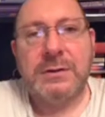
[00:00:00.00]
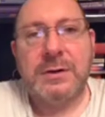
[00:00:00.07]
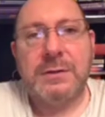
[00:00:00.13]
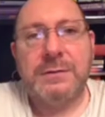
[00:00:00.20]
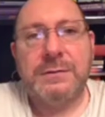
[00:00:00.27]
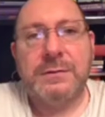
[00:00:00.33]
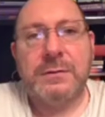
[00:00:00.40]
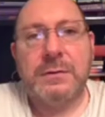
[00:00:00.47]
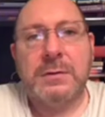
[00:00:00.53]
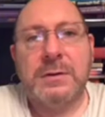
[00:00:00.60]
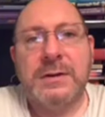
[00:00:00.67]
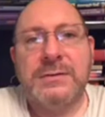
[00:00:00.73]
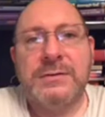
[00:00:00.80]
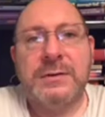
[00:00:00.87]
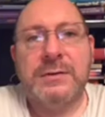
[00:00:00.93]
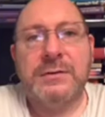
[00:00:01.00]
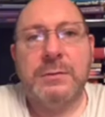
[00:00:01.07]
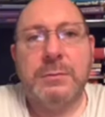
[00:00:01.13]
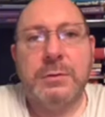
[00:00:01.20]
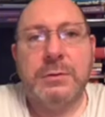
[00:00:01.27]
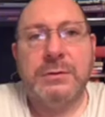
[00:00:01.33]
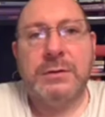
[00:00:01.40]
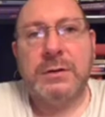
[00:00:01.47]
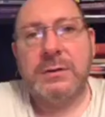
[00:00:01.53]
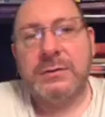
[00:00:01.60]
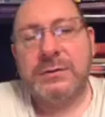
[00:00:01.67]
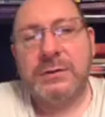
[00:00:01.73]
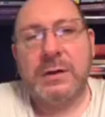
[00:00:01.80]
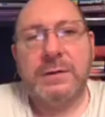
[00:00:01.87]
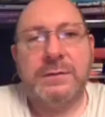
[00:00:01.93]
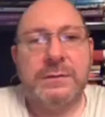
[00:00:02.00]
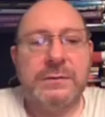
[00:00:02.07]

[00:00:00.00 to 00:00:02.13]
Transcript: you know, for listening to music and stuff